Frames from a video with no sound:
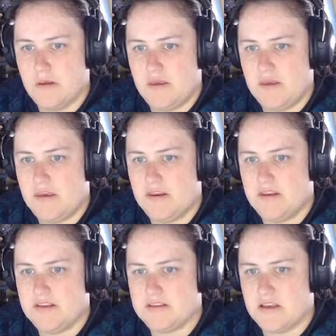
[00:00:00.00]
it
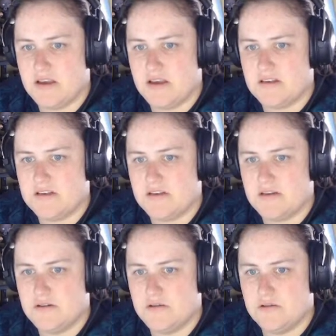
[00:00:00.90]
is hard to
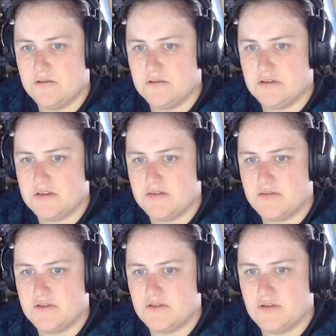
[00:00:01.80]
use, that's for
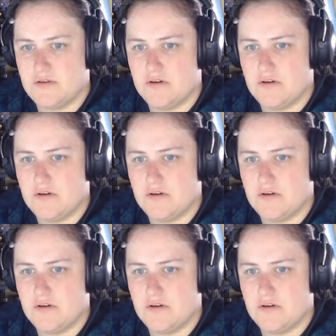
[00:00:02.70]
sure.